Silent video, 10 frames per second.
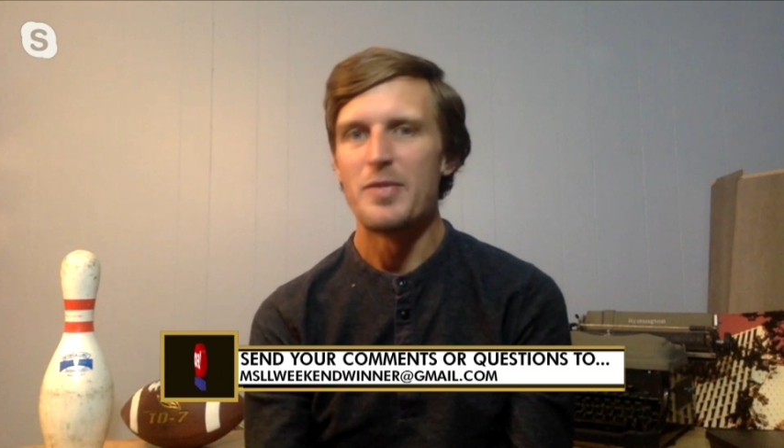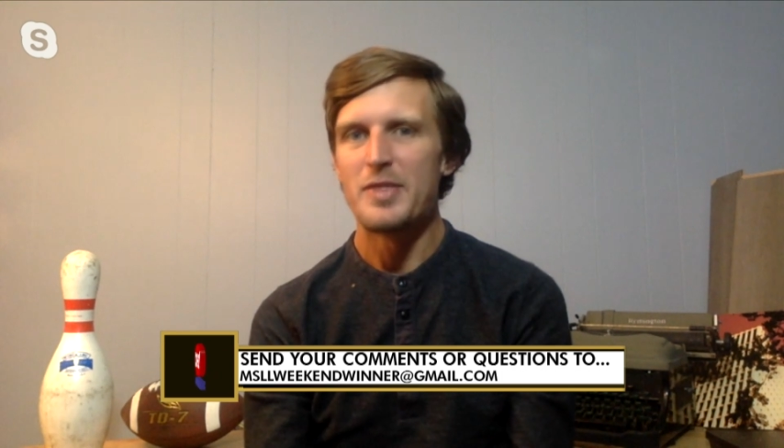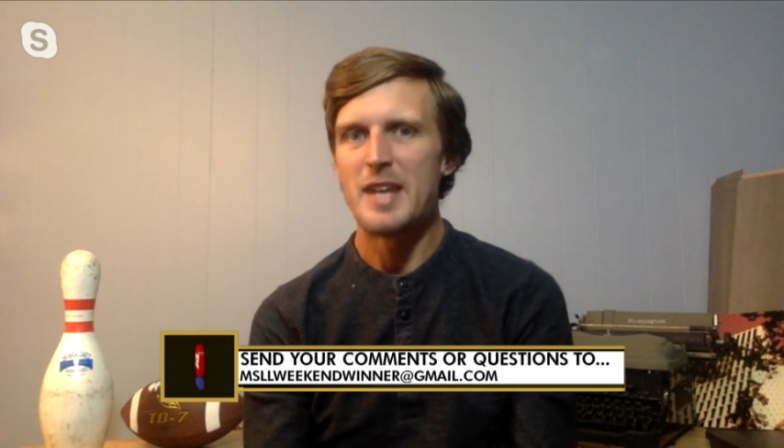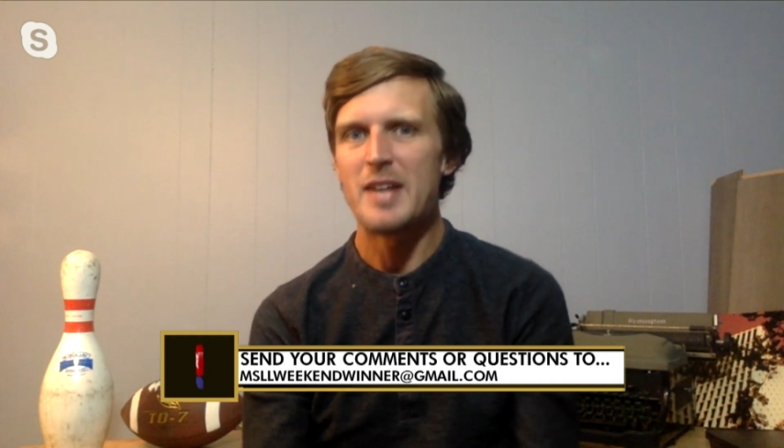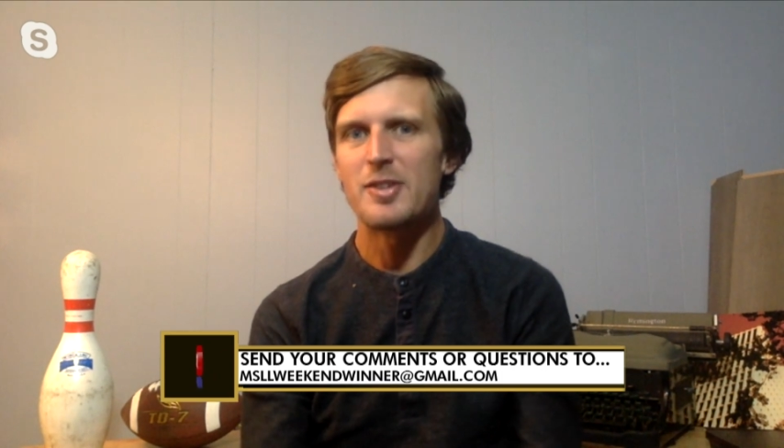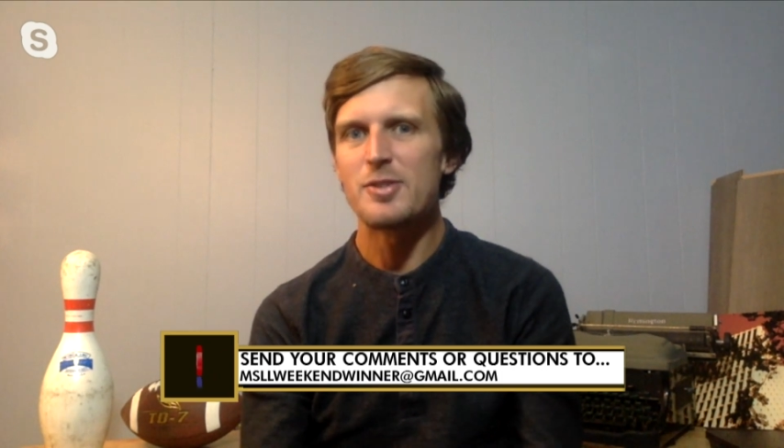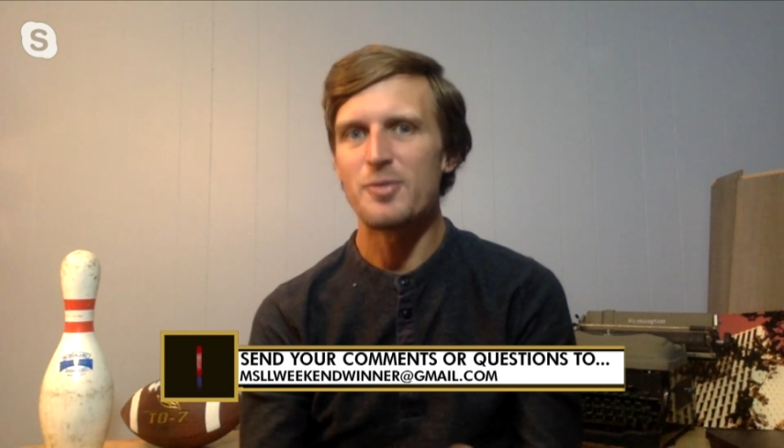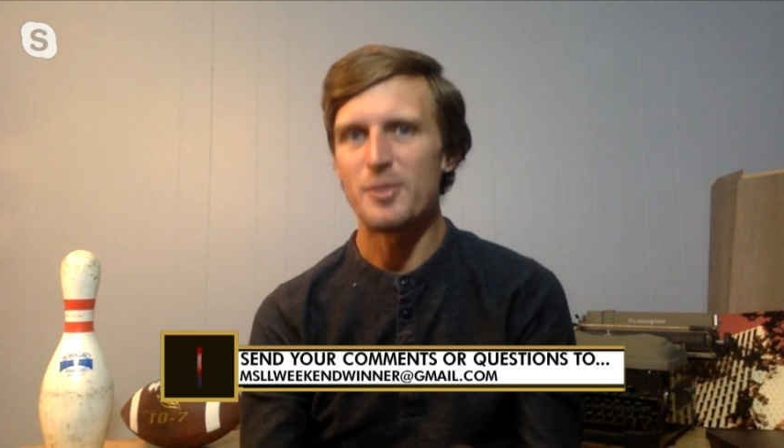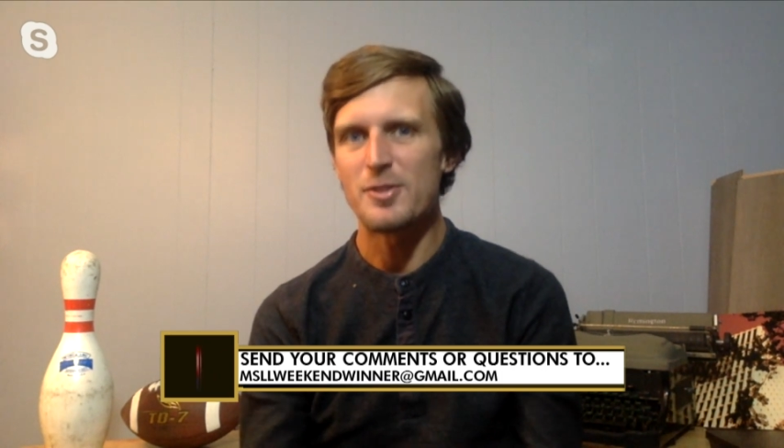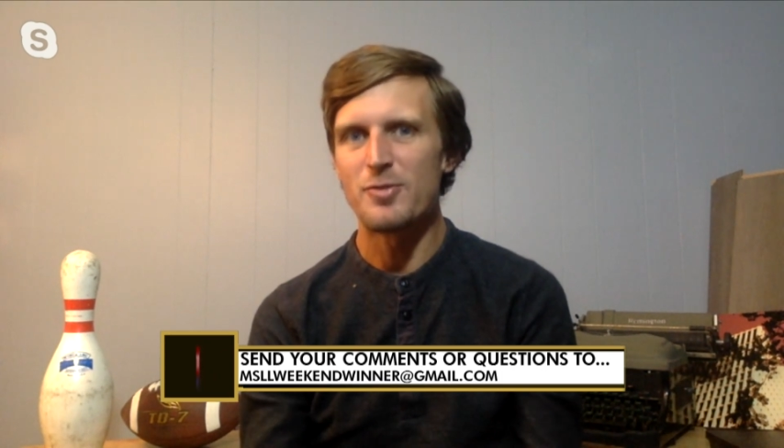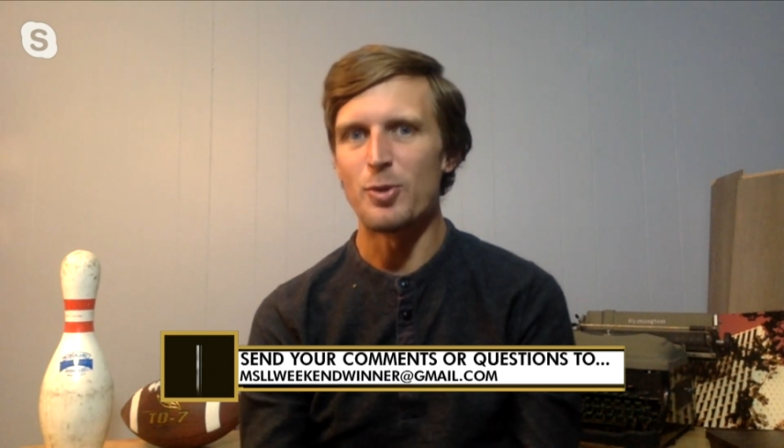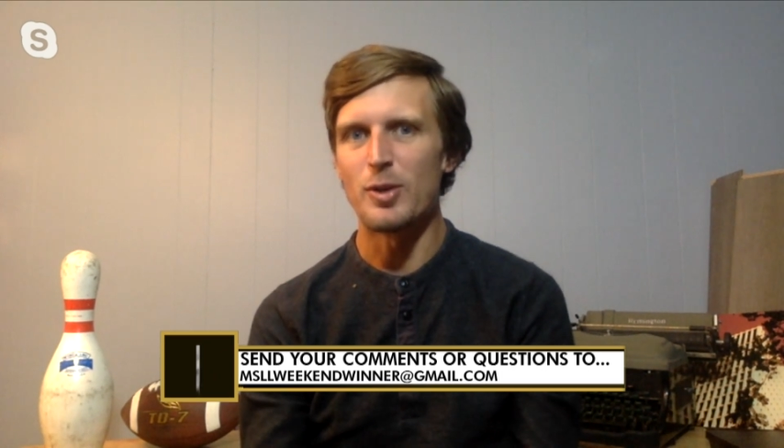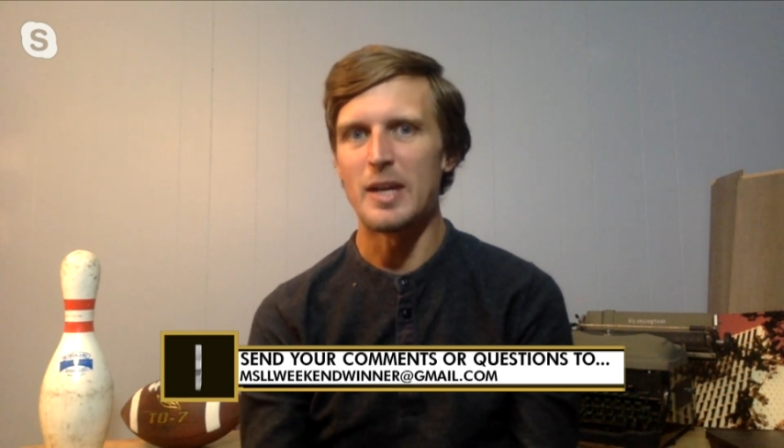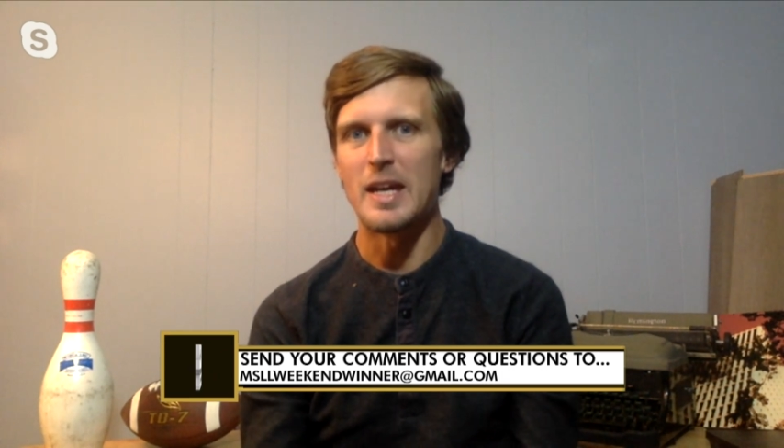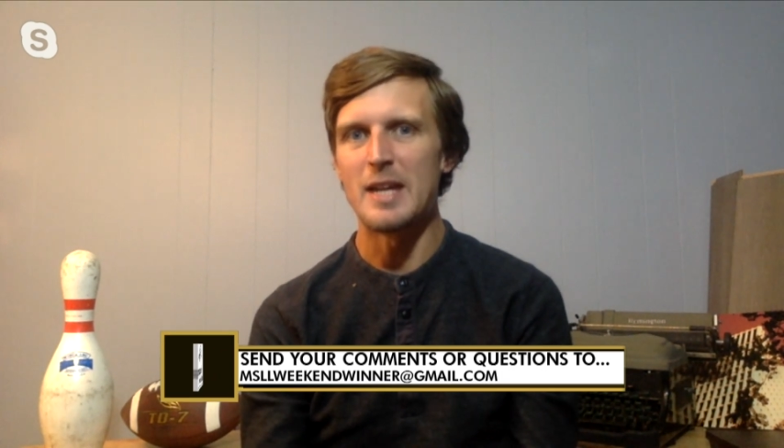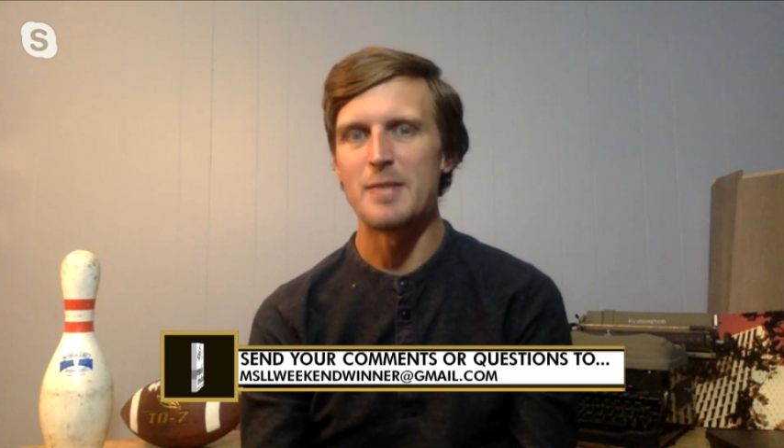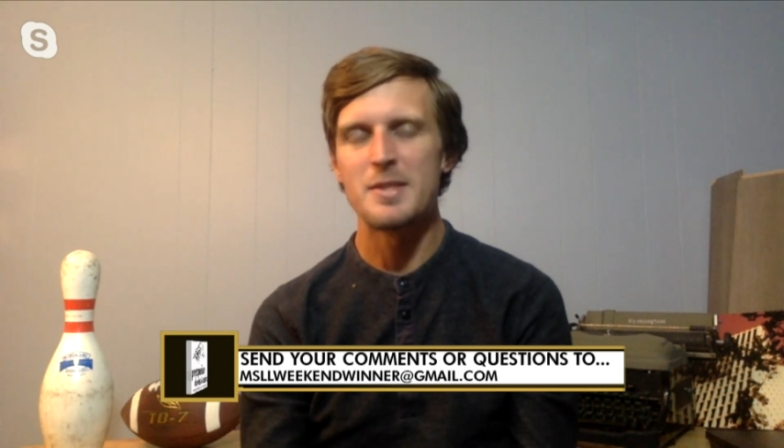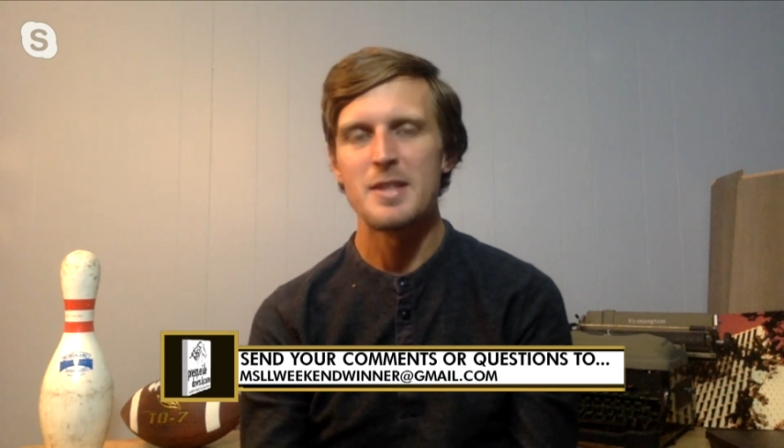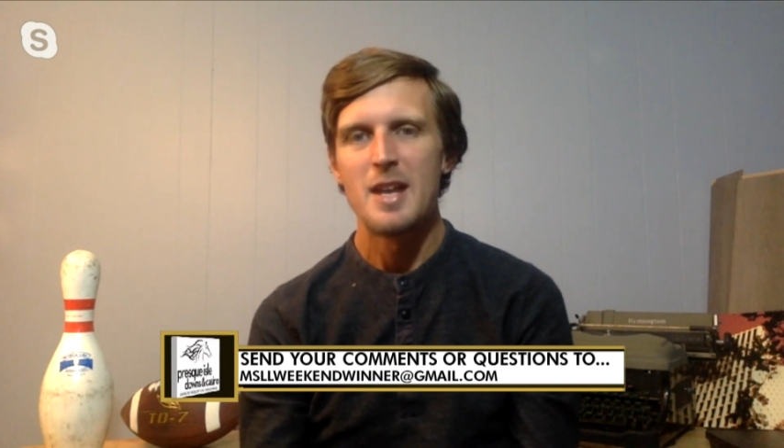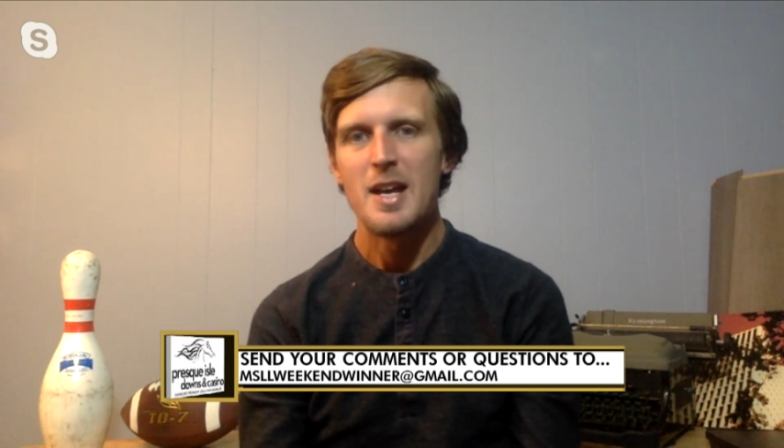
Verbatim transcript: that those first four games